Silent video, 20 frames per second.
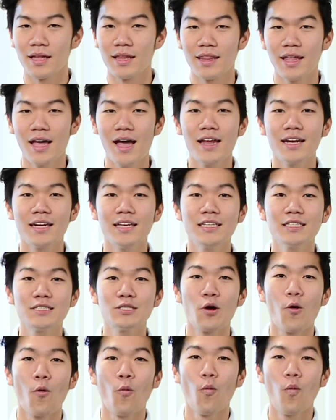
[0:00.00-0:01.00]
That is
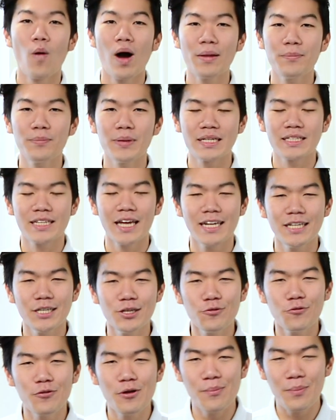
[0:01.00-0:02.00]
one beat. Can
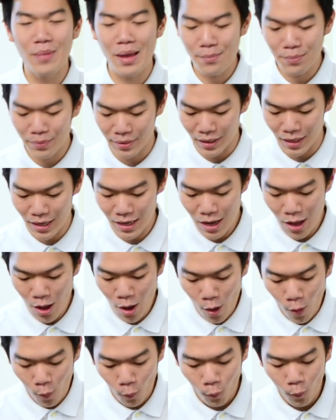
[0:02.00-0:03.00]
you remember
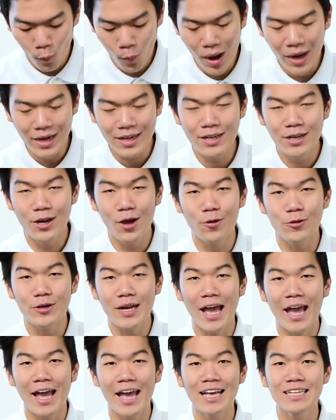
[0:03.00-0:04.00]
what note
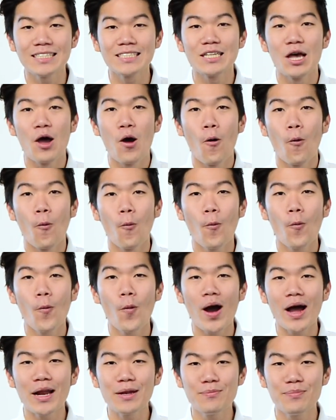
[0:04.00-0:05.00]
has
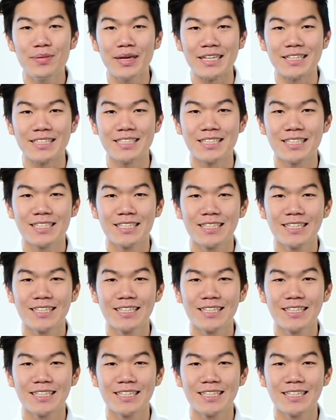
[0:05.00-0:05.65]
one beat?